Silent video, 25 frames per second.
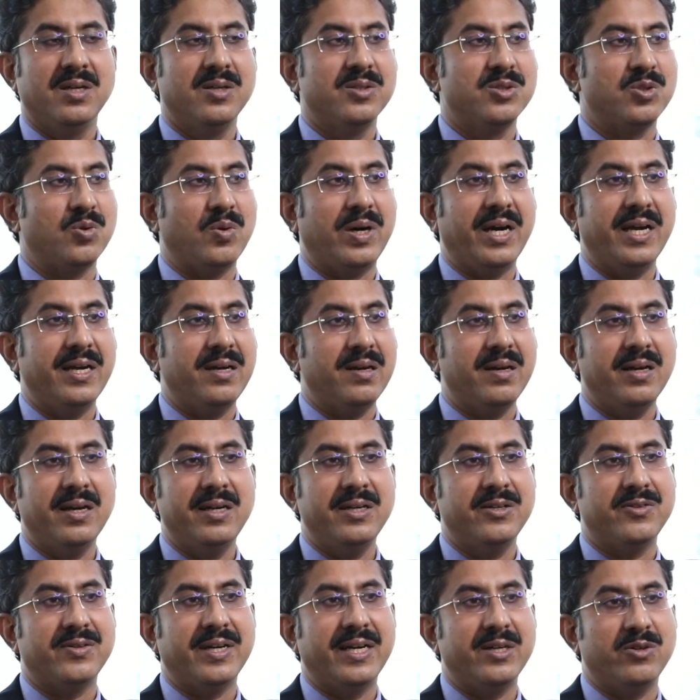So I
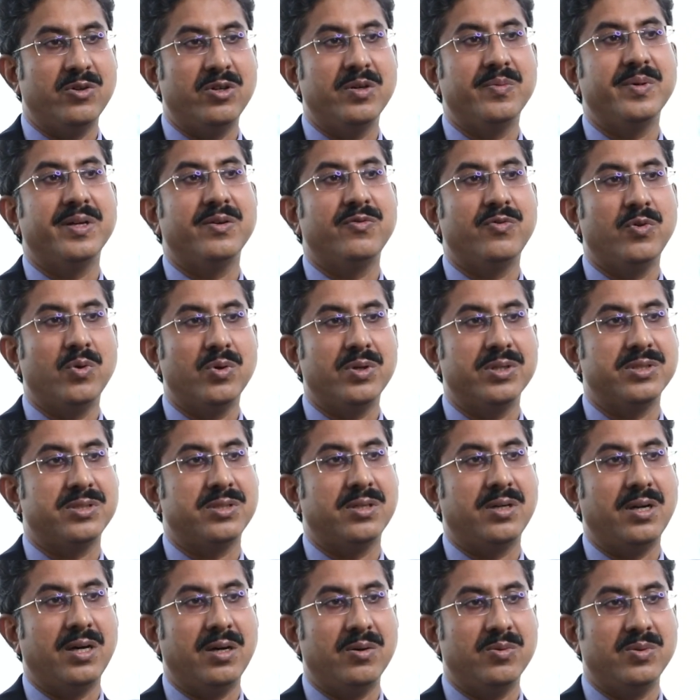clearly try to remain focused
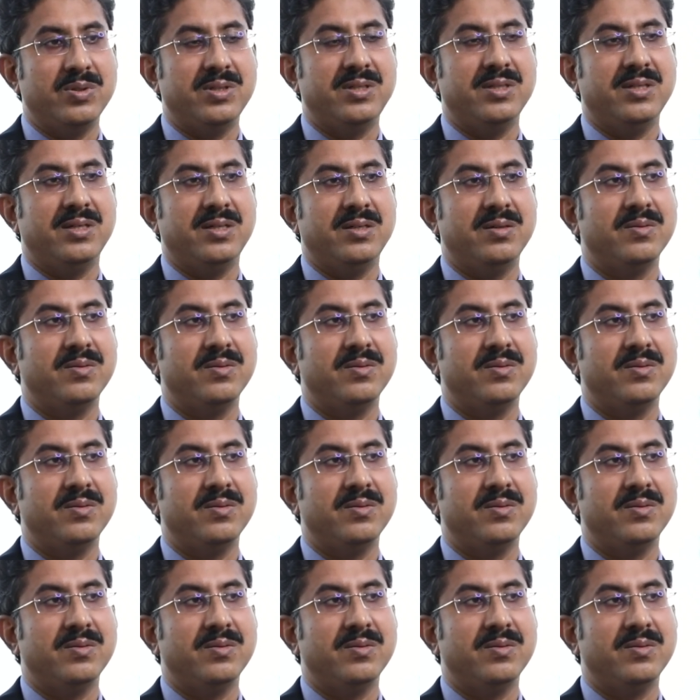around